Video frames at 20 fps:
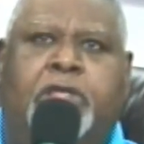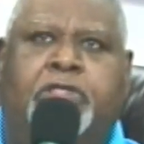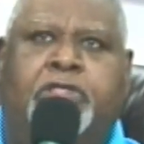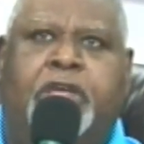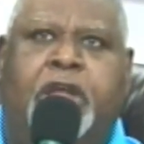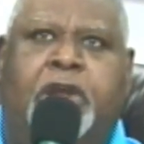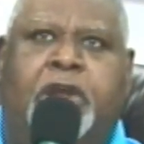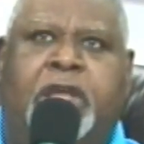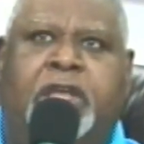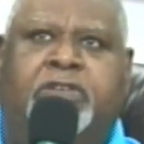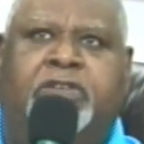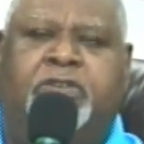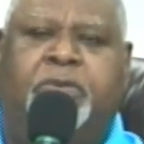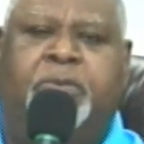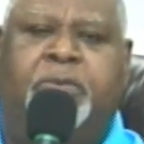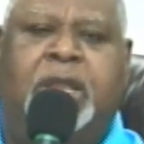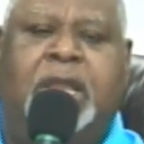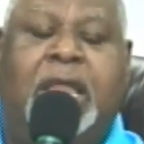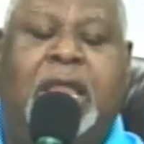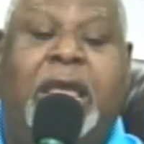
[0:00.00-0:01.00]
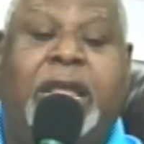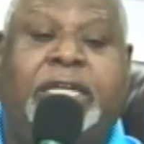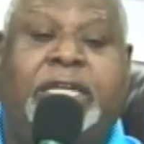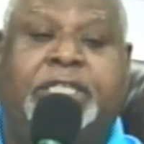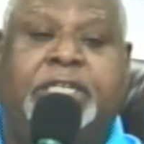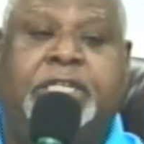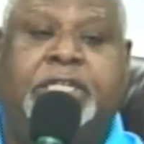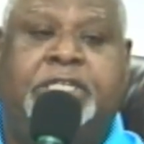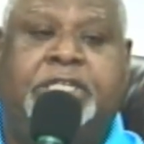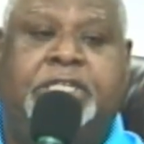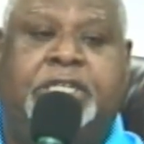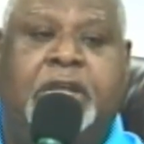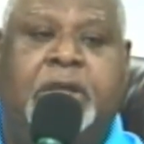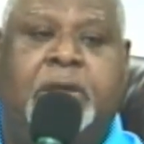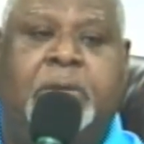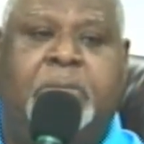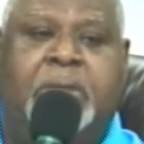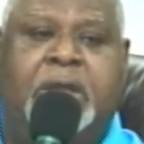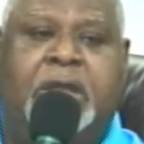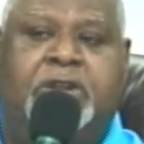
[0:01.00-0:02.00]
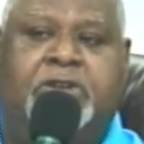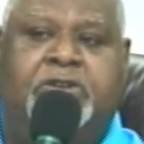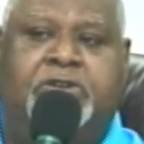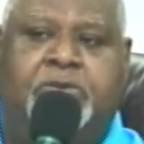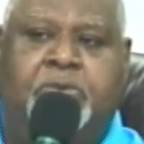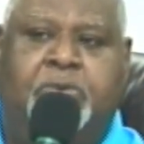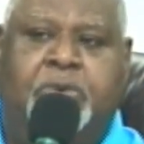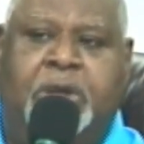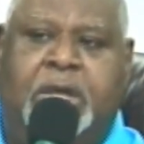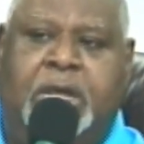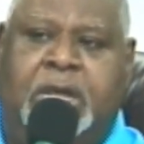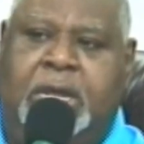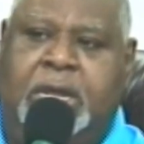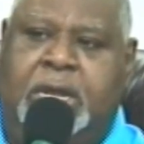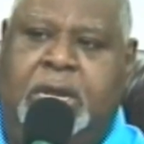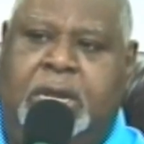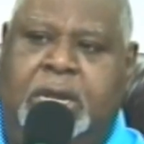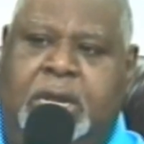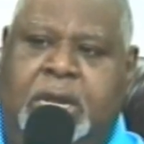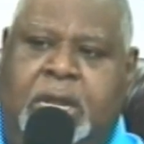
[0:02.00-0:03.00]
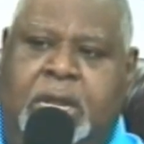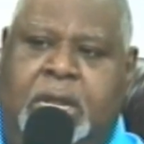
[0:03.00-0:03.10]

there is a relationship between